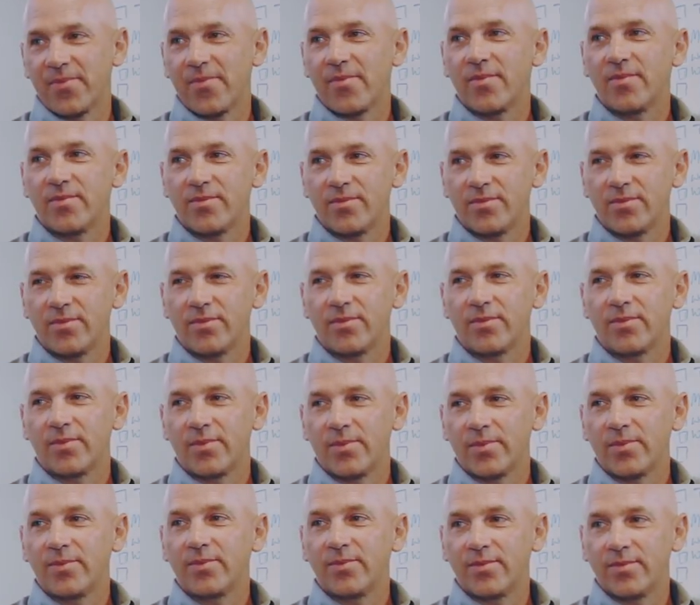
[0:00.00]

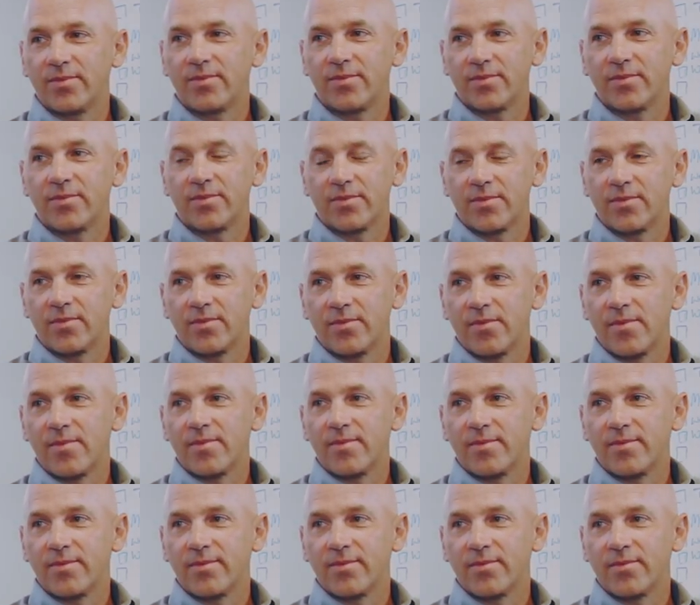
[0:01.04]

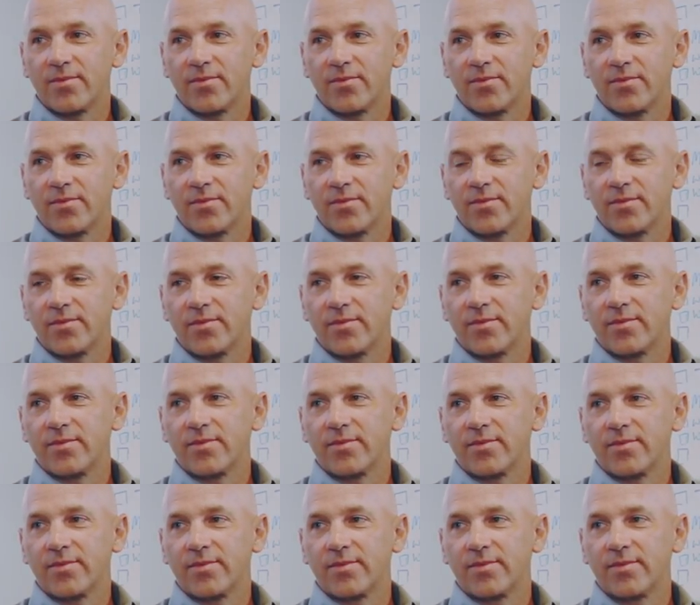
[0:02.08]

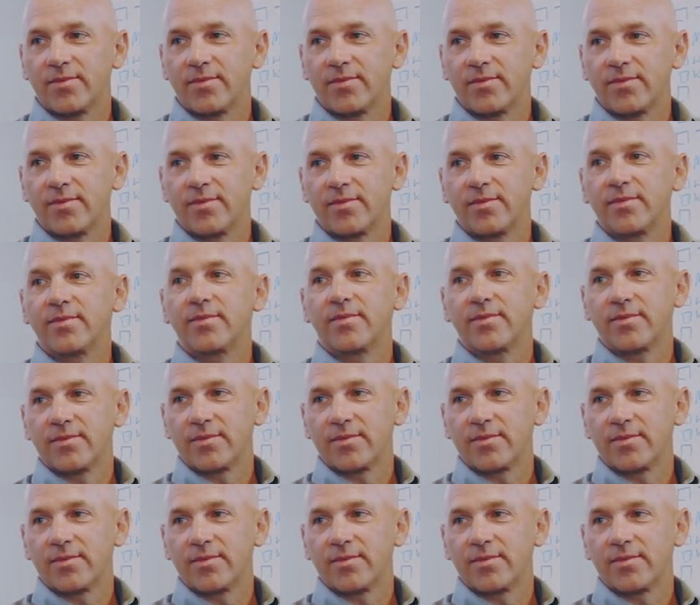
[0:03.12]
(not speaking)